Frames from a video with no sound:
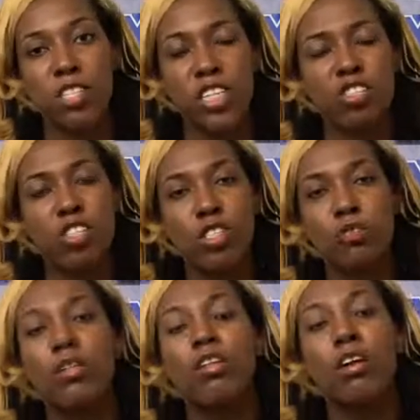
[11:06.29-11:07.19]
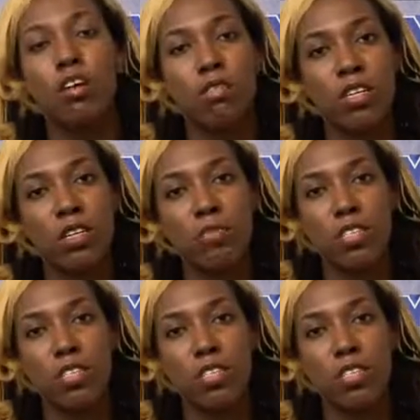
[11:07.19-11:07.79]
that genuine love comes